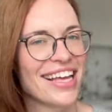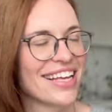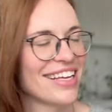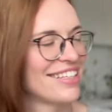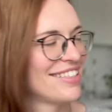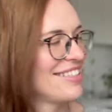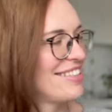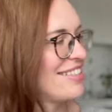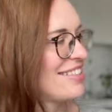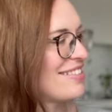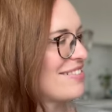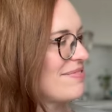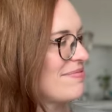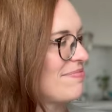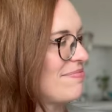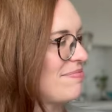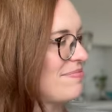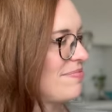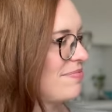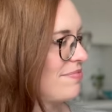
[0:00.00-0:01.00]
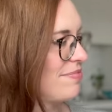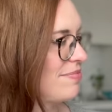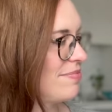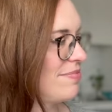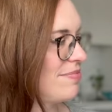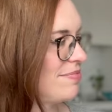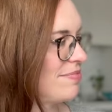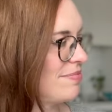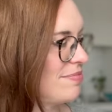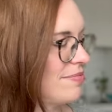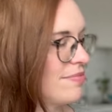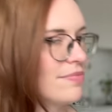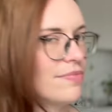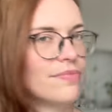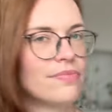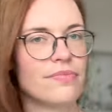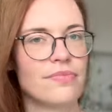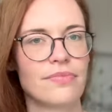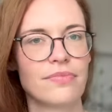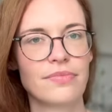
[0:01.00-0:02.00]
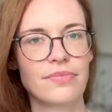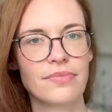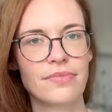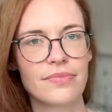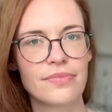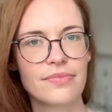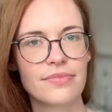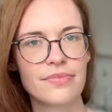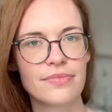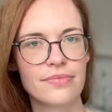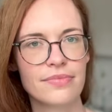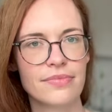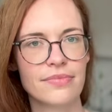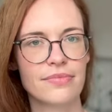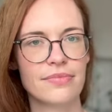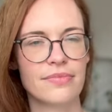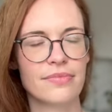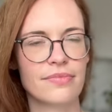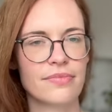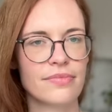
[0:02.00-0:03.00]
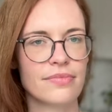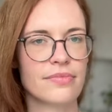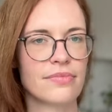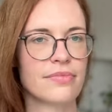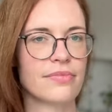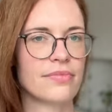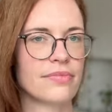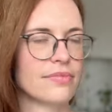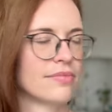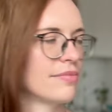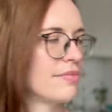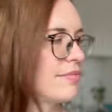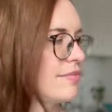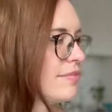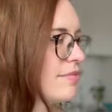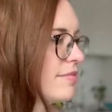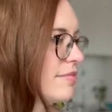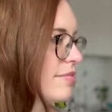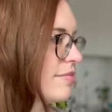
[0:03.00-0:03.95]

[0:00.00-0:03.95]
The person shown says nothing.